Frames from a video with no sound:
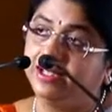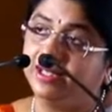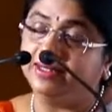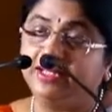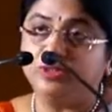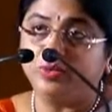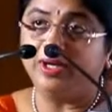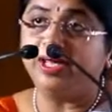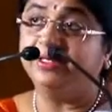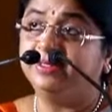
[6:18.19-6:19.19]
And that's
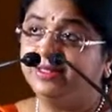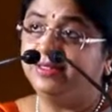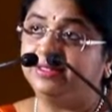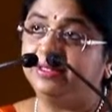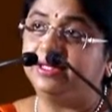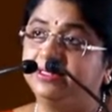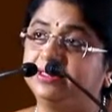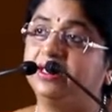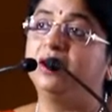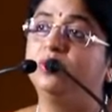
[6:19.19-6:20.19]
what I did as
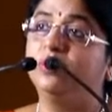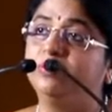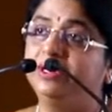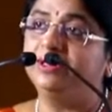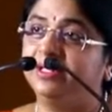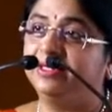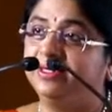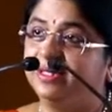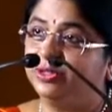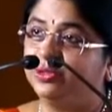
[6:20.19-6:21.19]
a young woman at
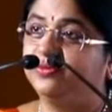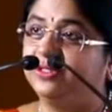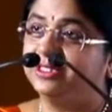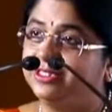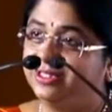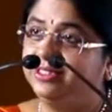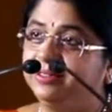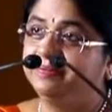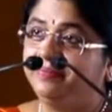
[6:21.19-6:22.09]
the age of 30.